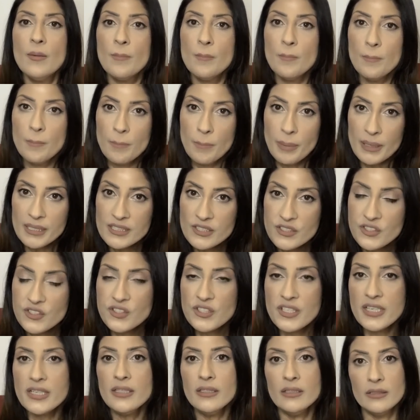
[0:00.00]
but
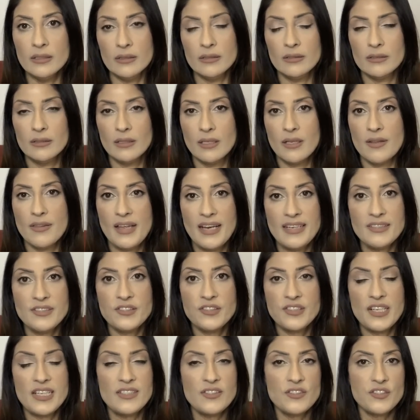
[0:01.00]
still that
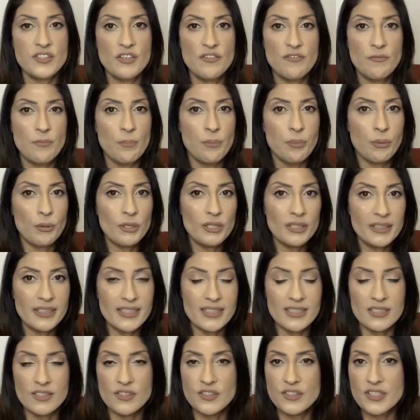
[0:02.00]
sense of
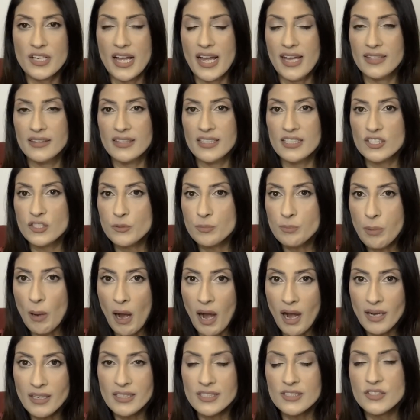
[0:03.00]
brilliance and these
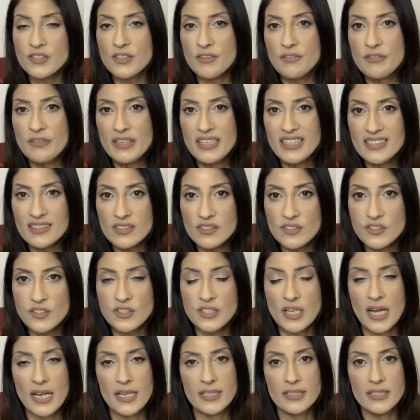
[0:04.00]
pockets of
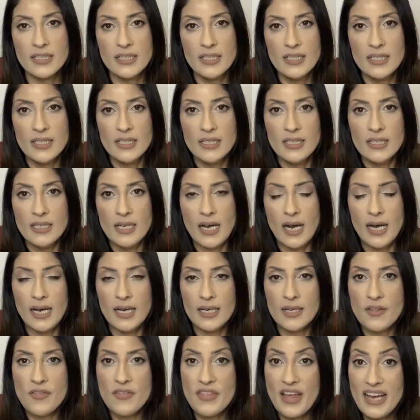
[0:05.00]
insight,
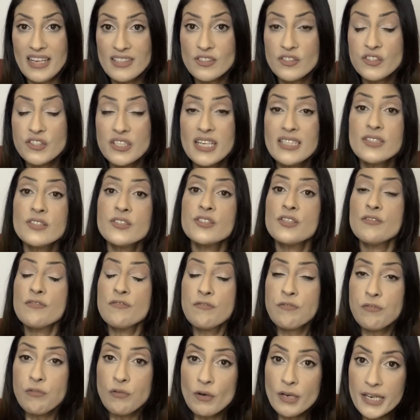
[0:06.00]
uh, that sense of
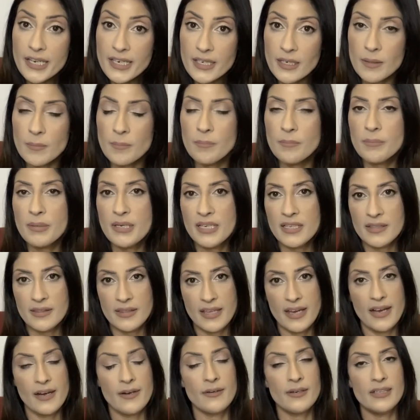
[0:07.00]
freedom being
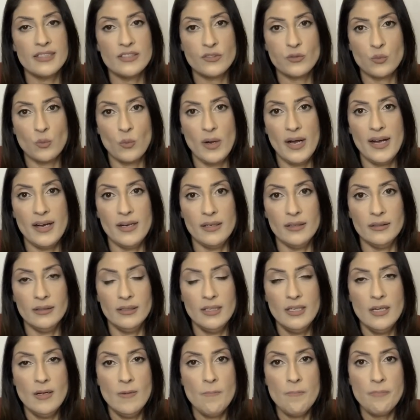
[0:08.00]
there as well.
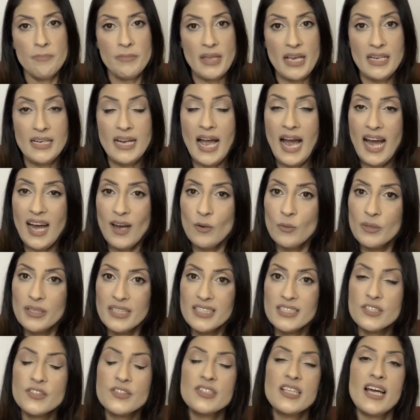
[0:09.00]
and how it
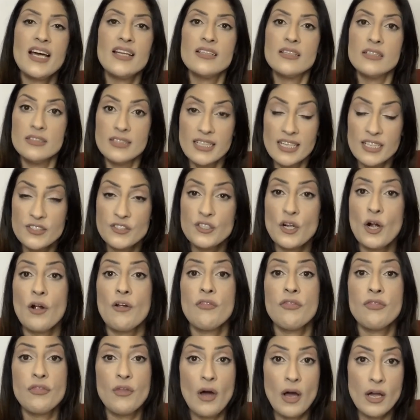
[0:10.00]
is that, yes, our
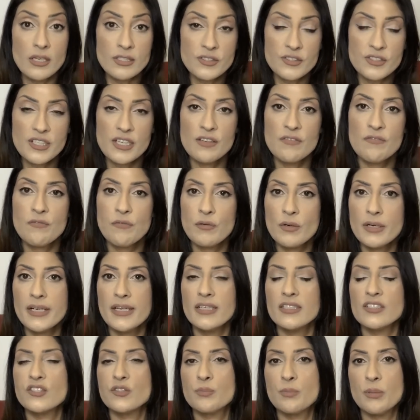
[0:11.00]
thoughts can free
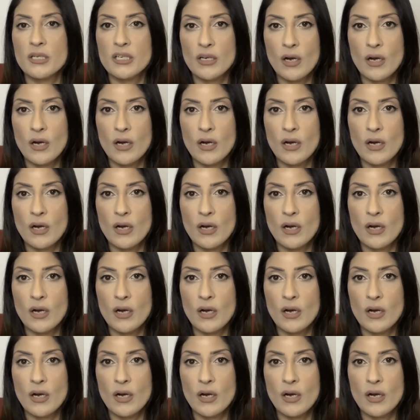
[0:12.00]
us, but